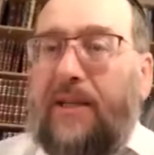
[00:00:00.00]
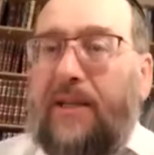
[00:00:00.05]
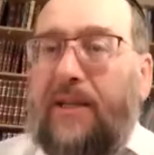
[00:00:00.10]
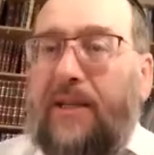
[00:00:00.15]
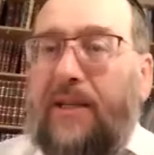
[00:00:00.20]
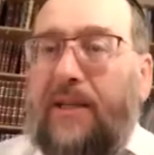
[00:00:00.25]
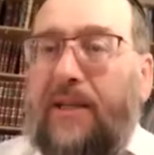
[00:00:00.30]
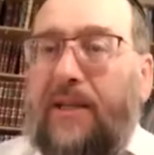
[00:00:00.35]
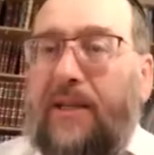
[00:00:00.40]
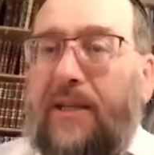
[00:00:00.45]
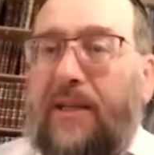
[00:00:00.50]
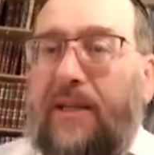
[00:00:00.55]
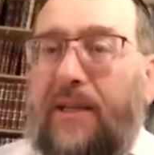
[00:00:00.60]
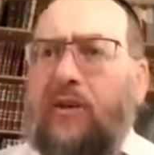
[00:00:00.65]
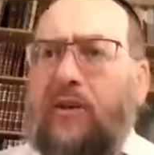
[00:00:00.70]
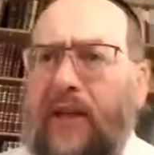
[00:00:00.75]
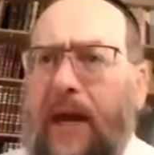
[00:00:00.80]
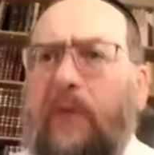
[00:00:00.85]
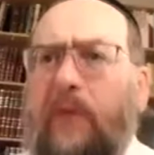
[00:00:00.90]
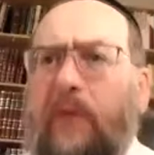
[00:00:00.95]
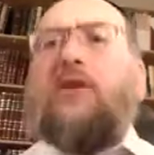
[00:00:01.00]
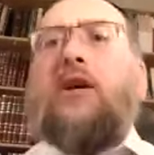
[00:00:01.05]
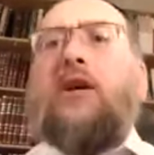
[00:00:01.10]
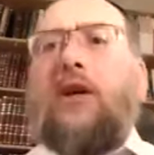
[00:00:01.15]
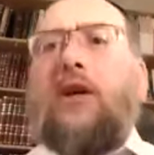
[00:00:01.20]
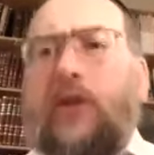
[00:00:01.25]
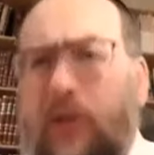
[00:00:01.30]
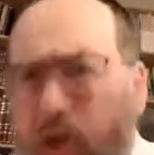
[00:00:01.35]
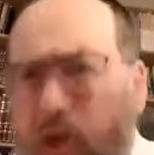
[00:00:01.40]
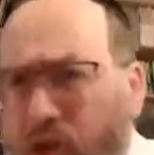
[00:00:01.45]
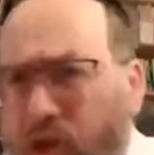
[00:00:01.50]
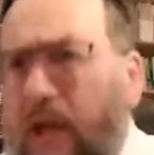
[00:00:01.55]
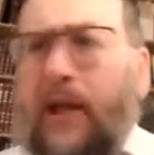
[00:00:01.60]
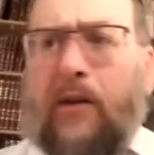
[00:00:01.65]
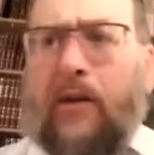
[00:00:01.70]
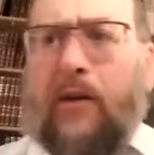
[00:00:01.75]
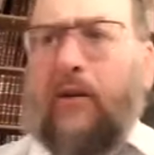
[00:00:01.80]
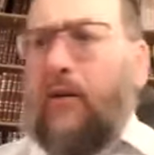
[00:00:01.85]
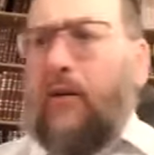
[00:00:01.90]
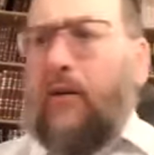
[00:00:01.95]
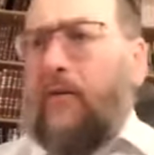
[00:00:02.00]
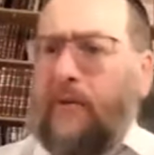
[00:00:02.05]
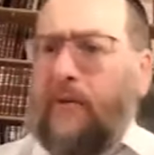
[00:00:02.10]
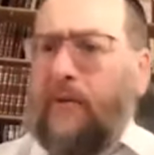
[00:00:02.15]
situation of doubt to shake lulav.